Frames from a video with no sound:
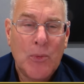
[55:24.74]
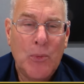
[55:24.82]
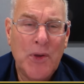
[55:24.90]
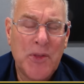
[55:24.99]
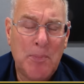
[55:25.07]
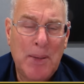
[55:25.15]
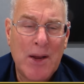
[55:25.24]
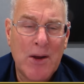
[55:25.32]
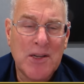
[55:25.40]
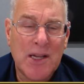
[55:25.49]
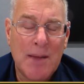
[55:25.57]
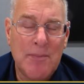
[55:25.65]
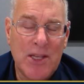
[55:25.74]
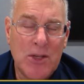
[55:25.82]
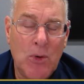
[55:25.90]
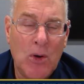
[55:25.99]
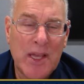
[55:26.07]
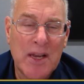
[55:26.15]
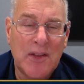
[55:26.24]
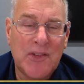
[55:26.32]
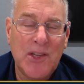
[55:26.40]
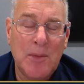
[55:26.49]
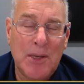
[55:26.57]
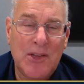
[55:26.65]
with the paradigm that you won't get on
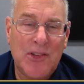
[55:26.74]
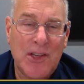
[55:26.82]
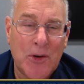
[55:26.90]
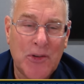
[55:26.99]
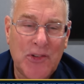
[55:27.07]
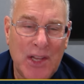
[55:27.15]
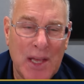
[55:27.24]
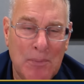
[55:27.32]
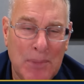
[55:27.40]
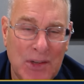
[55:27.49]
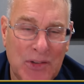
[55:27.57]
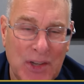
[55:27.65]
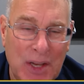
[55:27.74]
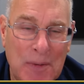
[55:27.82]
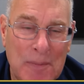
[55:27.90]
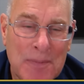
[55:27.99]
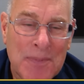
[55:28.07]
CBC or CNBC.